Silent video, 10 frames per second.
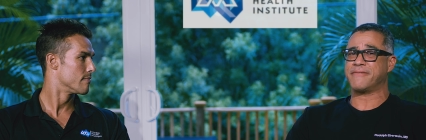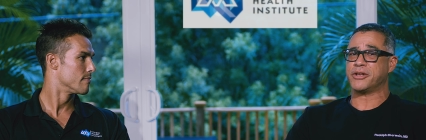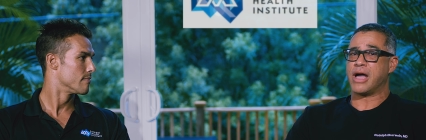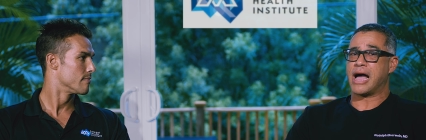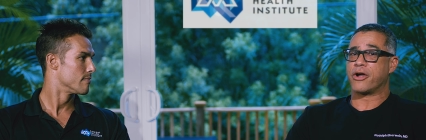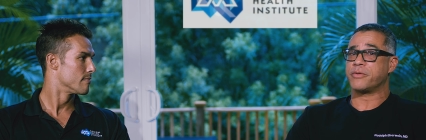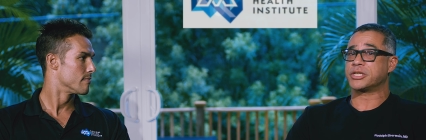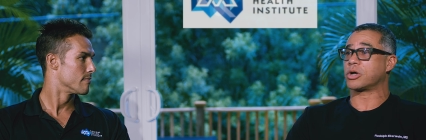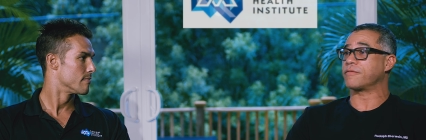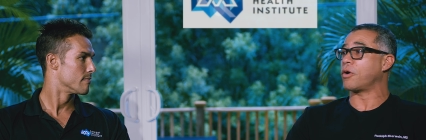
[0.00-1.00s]
Speaker 1: even a higher
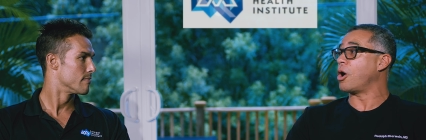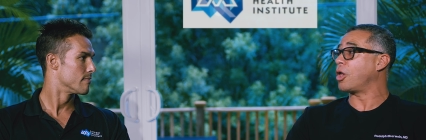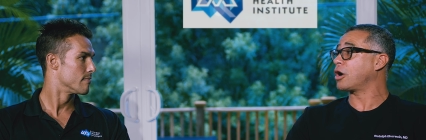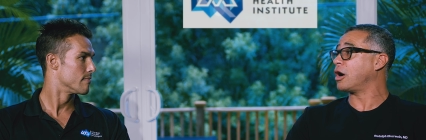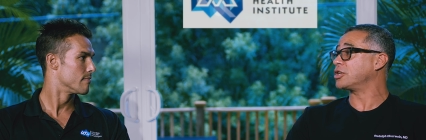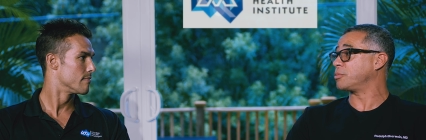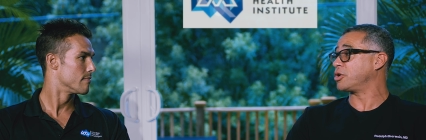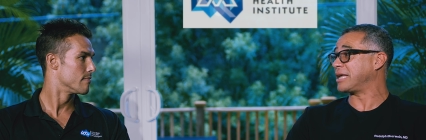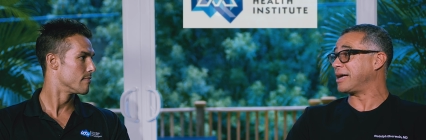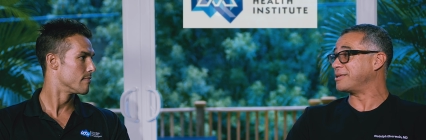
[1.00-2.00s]
risk of all-cause
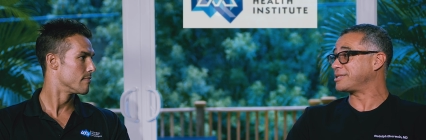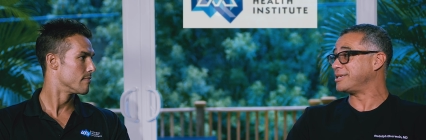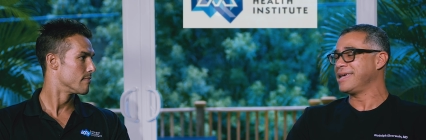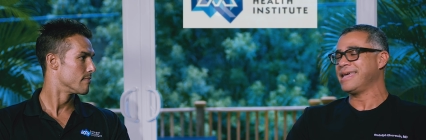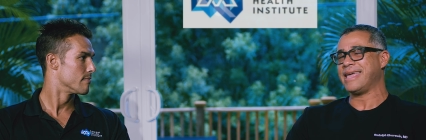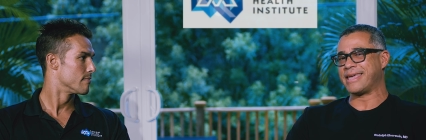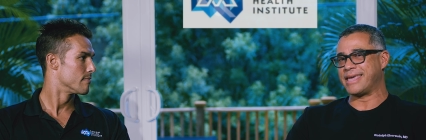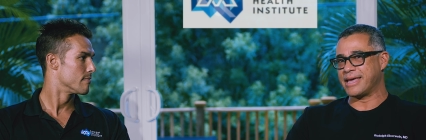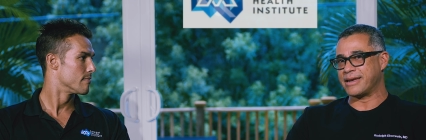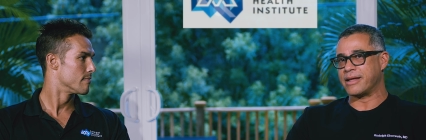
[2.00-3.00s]
mortality.
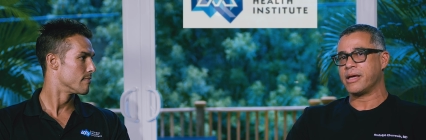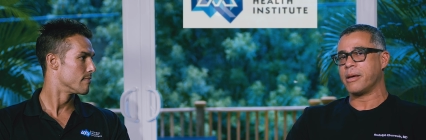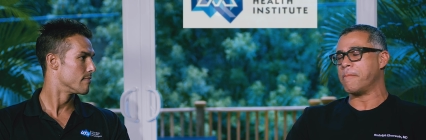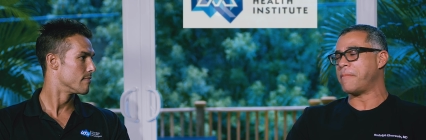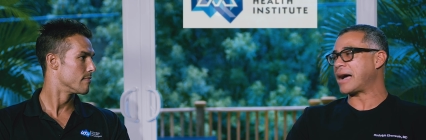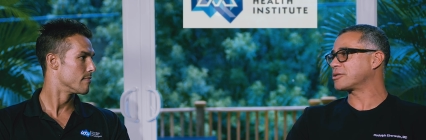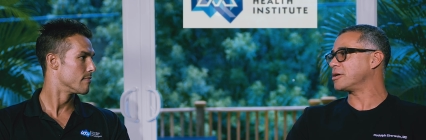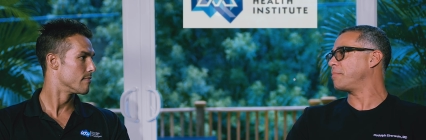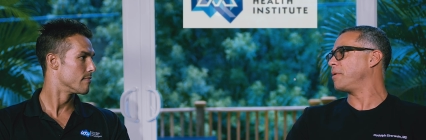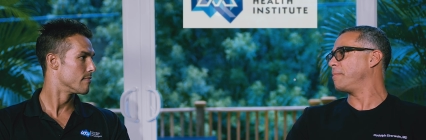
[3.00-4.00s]
Again, backed
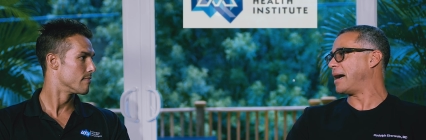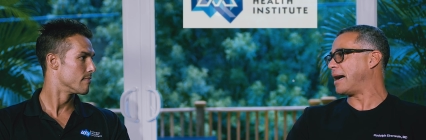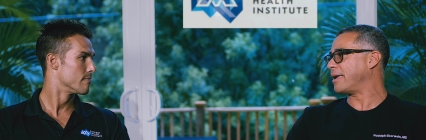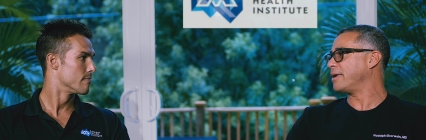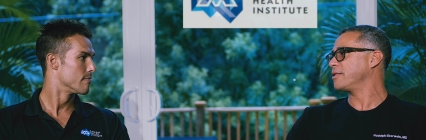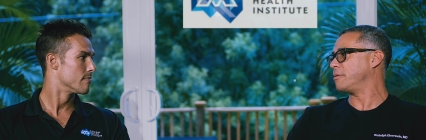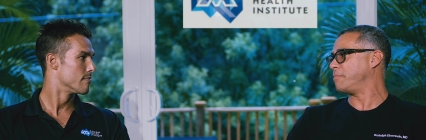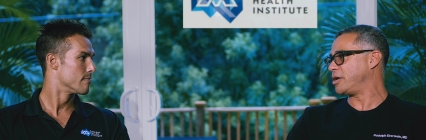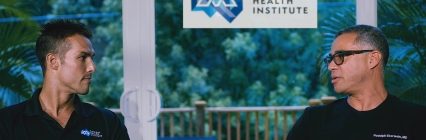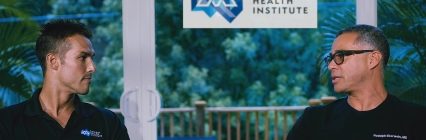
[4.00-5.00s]
up by the
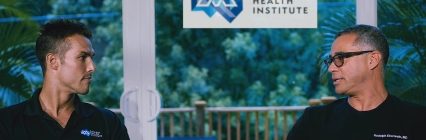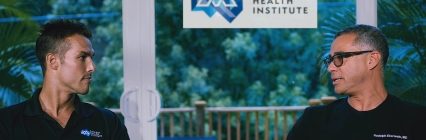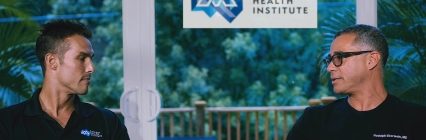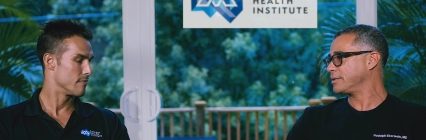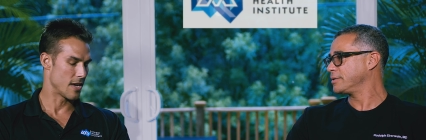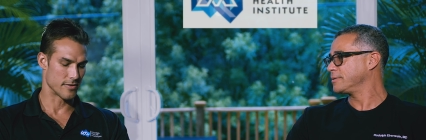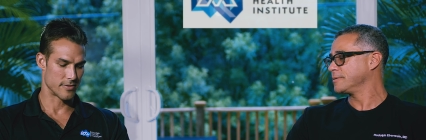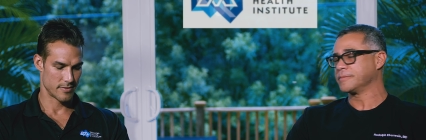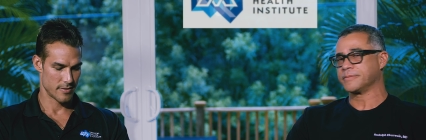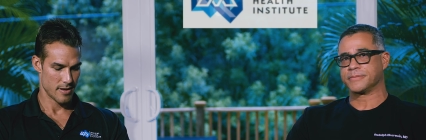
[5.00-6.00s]
Mayo Clinic.
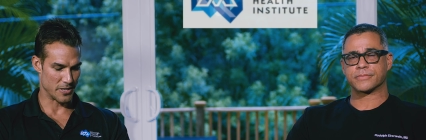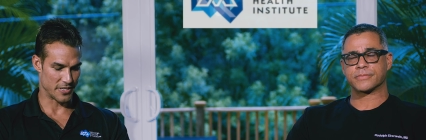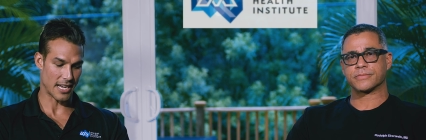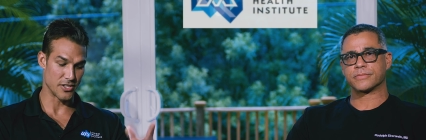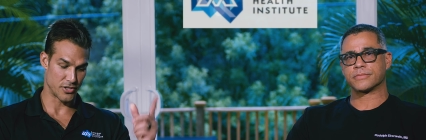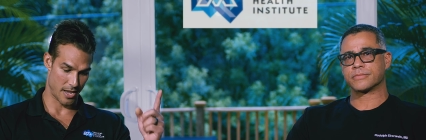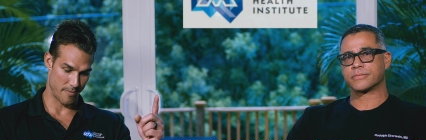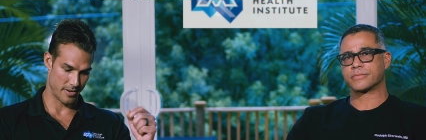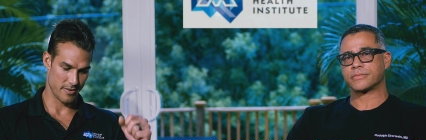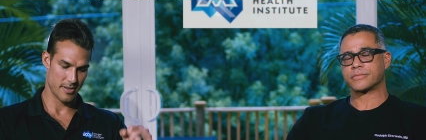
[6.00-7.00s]
Speaker 2: Yes. The second
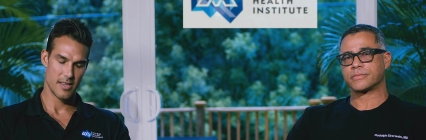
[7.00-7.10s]
statement